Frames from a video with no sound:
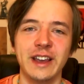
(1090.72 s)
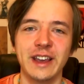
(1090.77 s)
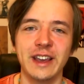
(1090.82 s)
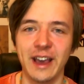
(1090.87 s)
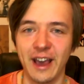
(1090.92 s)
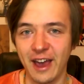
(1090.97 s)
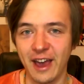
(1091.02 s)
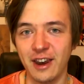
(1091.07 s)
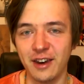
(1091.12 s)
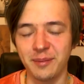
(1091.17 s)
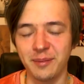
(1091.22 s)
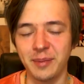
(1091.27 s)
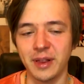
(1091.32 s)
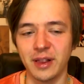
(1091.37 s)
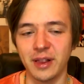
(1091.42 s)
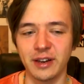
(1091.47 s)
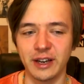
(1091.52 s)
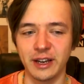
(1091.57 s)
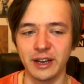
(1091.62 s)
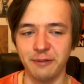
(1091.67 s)
cannon
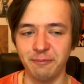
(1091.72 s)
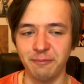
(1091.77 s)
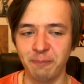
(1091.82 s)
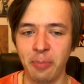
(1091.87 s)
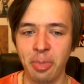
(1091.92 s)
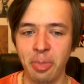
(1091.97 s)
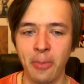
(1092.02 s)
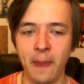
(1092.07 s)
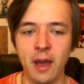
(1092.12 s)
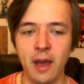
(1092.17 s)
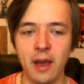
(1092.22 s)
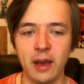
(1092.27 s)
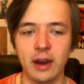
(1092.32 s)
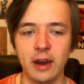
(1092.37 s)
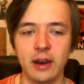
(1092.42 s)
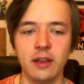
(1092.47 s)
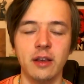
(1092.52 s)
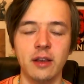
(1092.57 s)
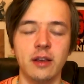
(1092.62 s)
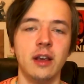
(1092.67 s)
ability.
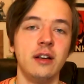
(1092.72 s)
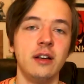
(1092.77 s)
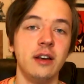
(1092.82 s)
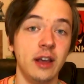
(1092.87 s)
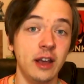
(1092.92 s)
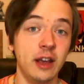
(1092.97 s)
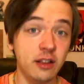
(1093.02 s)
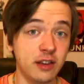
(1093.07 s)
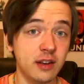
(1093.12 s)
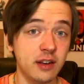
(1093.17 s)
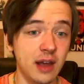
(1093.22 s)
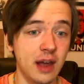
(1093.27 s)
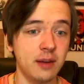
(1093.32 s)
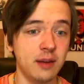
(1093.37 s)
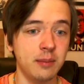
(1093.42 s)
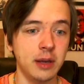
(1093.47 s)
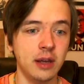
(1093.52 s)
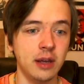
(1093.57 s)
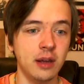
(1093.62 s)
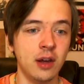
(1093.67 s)
It hits an
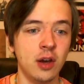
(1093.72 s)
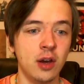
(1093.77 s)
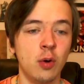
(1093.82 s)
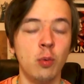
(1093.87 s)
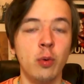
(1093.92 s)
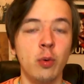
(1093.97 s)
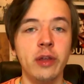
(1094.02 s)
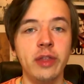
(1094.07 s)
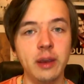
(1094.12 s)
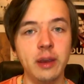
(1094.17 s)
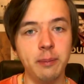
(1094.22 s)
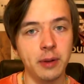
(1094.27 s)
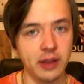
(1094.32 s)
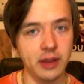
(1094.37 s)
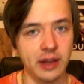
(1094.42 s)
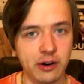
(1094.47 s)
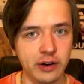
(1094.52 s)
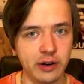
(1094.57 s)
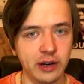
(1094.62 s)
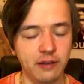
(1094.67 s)
enemy with a
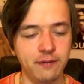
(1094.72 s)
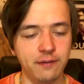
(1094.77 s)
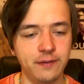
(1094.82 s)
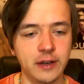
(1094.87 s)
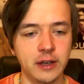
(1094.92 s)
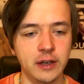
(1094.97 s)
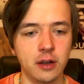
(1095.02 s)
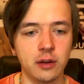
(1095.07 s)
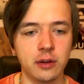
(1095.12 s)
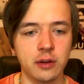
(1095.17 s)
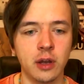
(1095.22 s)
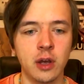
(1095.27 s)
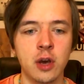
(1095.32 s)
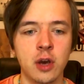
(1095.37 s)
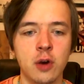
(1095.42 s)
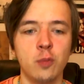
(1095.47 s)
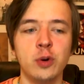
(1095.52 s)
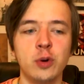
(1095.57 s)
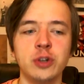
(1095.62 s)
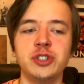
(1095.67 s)
polarity field,
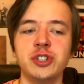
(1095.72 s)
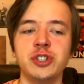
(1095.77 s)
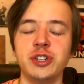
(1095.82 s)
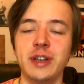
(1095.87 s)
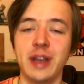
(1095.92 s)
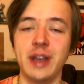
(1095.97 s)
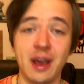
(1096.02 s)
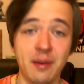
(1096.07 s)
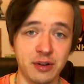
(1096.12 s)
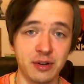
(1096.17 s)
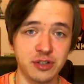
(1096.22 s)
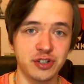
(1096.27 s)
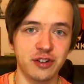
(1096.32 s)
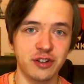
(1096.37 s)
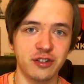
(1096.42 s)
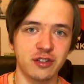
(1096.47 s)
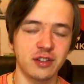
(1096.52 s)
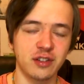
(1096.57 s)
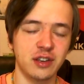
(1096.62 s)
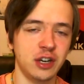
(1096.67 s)
which
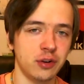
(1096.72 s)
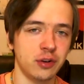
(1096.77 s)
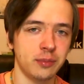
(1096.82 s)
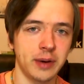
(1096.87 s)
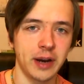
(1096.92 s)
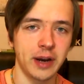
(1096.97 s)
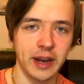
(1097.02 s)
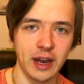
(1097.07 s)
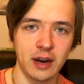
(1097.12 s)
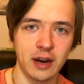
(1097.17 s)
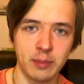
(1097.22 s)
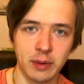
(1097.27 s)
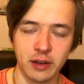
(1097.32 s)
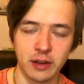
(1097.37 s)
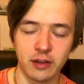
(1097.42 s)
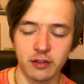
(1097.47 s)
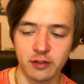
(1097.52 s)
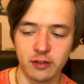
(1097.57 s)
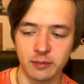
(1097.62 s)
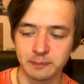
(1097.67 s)
damages nearby
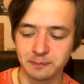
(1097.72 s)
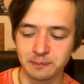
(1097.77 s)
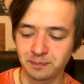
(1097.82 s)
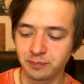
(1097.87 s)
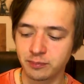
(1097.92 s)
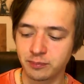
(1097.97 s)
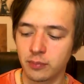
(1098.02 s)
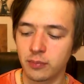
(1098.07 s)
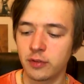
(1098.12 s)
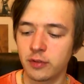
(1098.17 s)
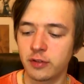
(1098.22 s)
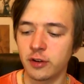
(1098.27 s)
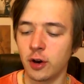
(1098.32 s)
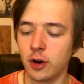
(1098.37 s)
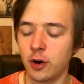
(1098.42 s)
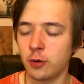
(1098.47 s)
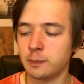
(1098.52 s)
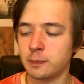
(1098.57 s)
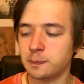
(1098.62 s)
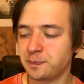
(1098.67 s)
enemies.
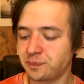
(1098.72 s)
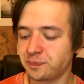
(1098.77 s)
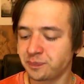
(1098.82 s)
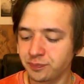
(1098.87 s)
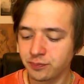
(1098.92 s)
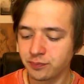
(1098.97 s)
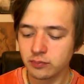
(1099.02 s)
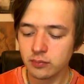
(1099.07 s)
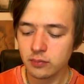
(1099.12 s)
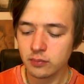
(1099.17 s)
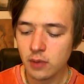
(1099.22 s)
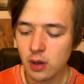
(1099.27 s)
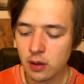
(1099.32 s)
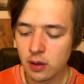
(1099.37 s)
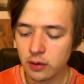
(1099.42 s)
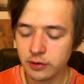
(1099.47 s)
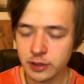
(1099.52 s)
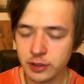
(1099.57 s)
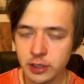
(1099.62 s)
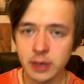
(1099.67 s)
So
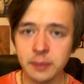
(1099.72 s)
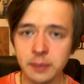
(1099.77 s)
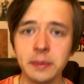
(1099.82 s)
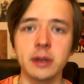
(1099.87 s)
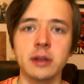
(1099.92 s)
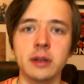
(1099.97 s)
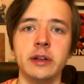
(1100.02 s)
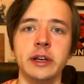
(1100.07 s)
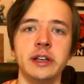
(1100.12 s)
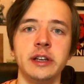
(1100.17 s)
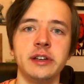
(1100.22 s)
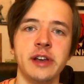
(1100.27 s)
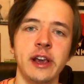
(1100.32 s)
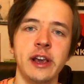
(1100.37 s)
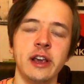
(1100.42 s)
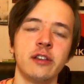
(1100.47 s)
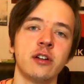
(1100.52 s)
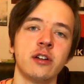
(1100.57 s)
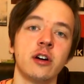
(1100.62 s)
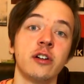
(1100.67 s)
typically
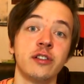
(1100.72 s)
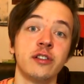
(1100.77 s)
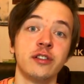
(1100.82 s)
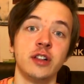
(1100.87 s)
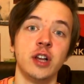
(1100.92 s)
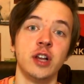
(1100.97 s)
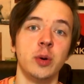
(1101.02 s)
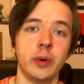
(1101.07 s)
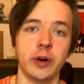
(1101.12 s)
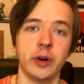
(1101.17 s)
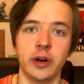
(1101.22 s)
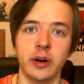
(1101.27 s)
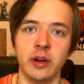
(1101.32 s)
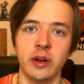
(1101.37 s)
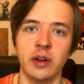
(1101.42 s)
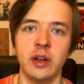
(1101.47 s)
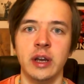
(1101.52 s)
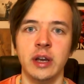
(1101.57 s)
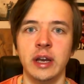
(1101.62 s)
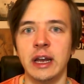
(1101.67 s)
tanks are slower
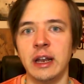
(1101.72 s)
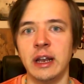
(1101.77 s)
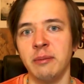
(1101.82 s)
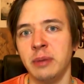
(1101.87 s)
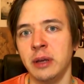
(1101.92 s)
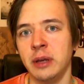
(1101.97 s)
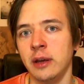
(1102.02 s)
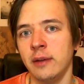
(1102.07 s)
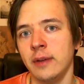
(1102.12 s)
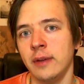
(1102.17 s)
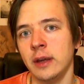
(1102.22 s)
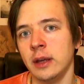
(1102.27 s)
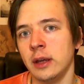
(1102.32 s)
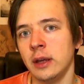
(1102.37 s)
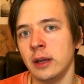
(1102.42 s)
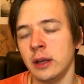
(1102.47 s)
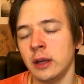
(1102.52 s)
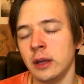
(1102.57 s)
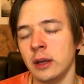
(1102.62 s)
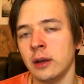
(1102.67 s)
in
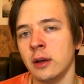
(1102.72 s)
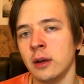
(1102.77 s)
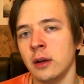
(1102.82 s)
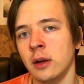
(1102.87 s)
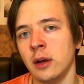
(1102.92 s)
PvE.